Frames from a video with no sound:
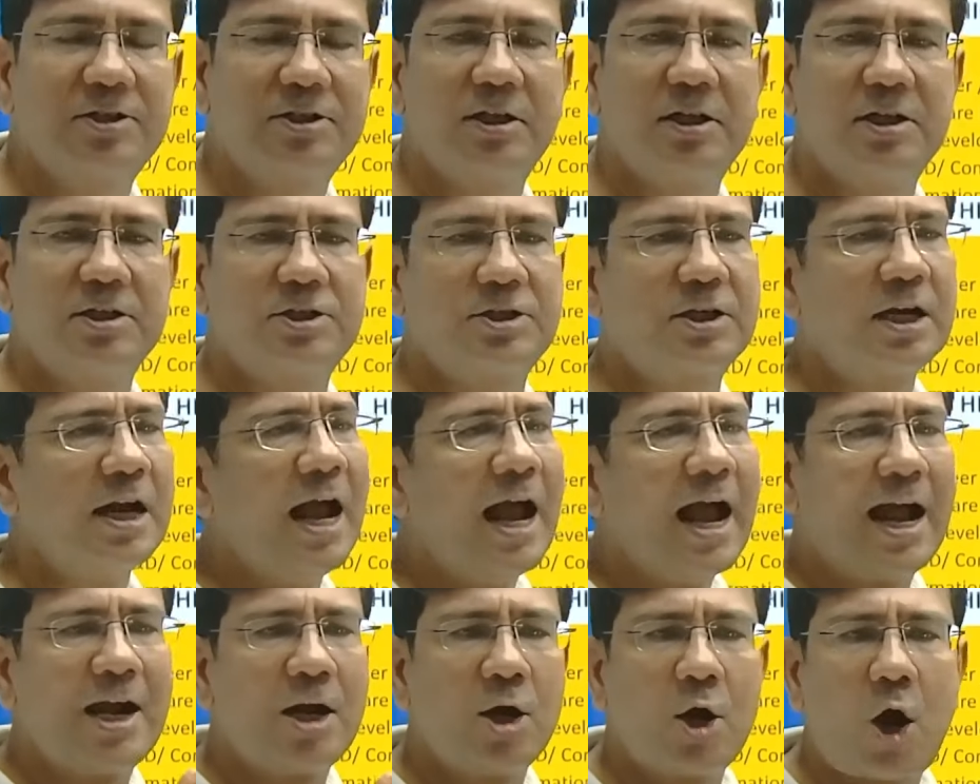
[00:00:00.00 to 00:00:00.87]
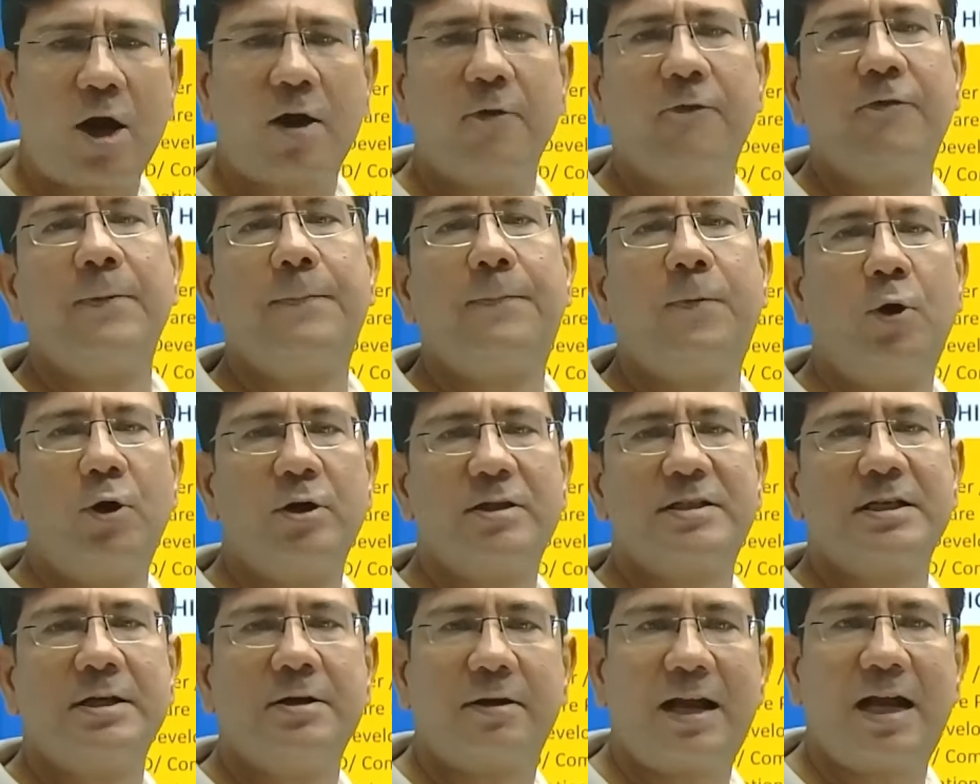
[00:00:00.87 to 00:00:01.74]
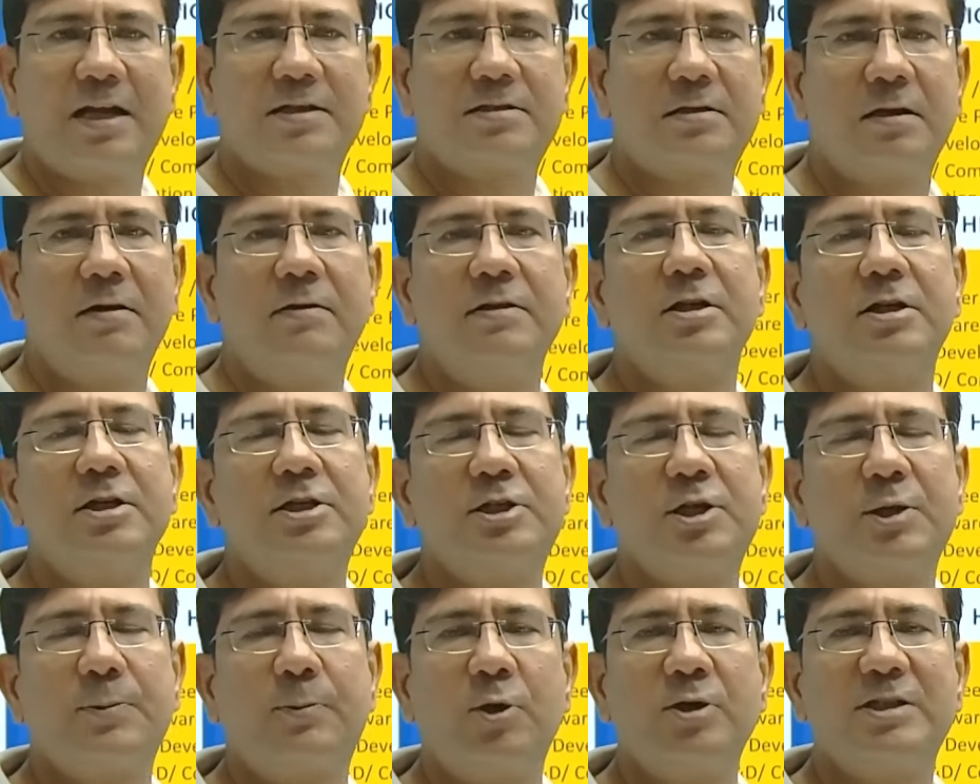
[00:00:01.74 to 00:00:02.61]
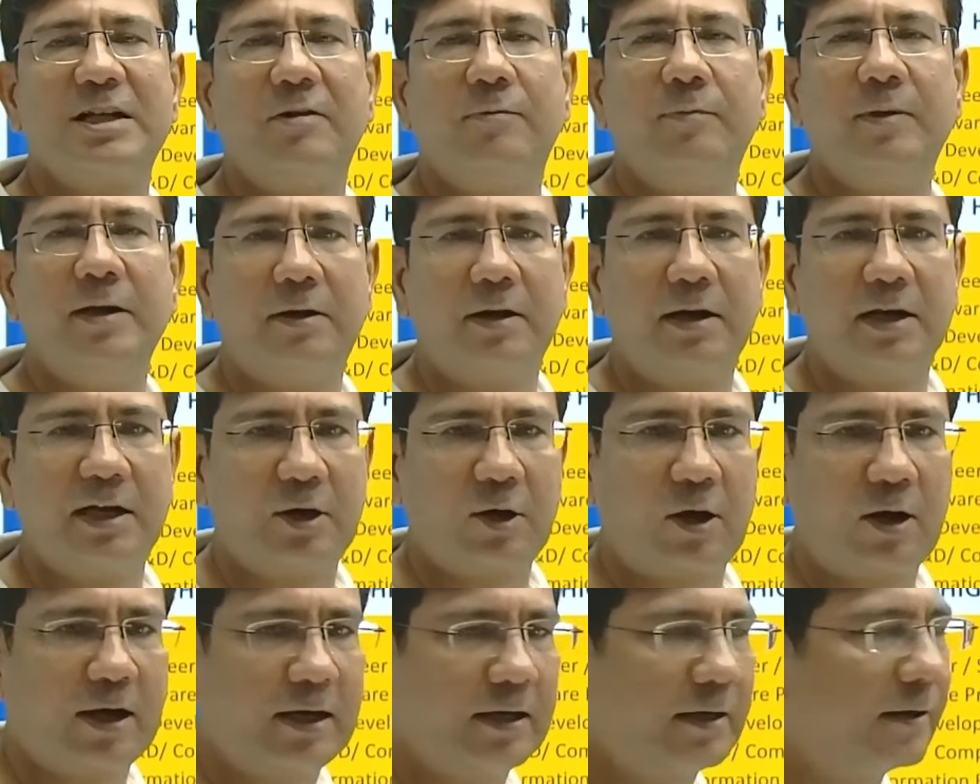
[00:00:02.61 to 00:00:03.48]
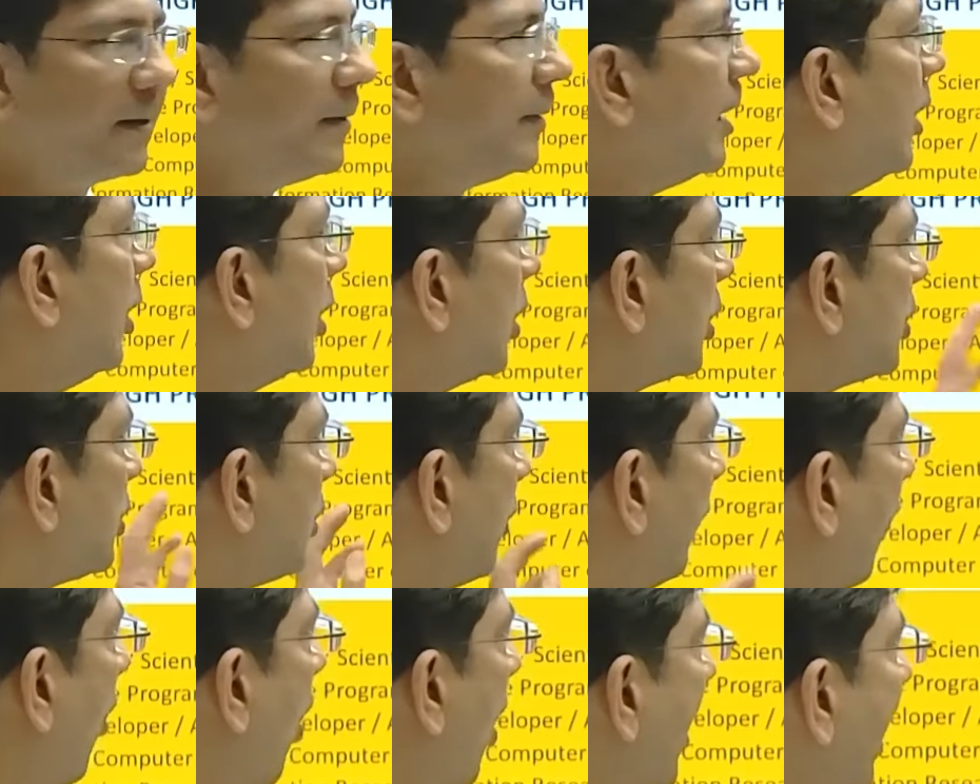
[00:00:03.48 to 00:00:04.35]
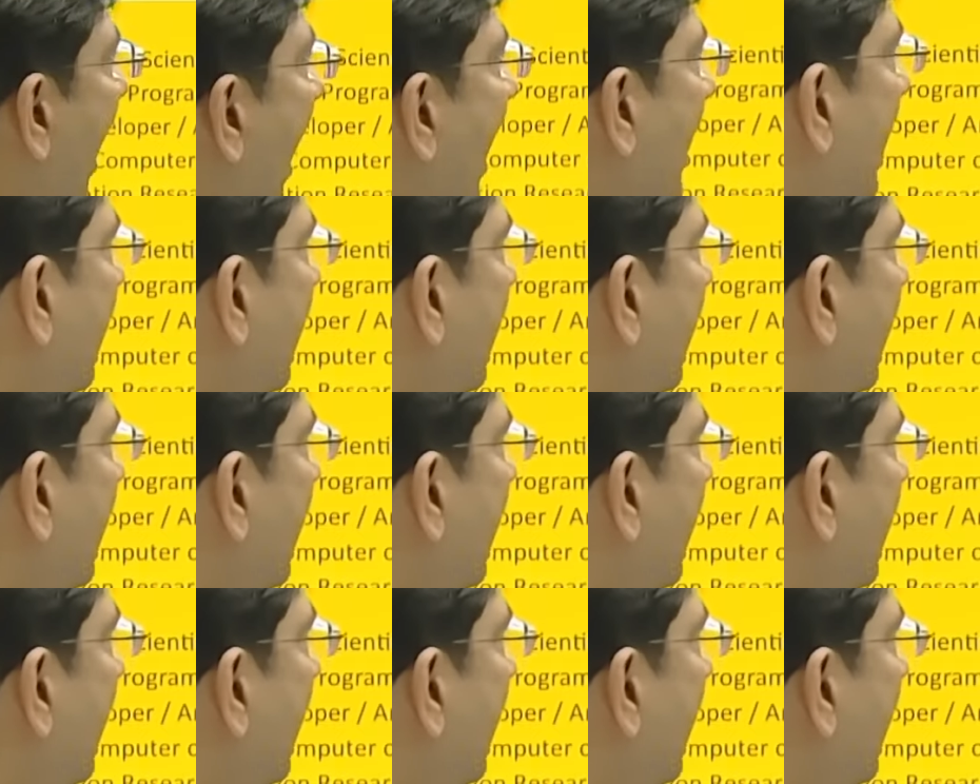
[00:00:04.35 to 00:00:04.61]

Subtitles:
researched, and a lot of reports, international research reports have been written on it. So for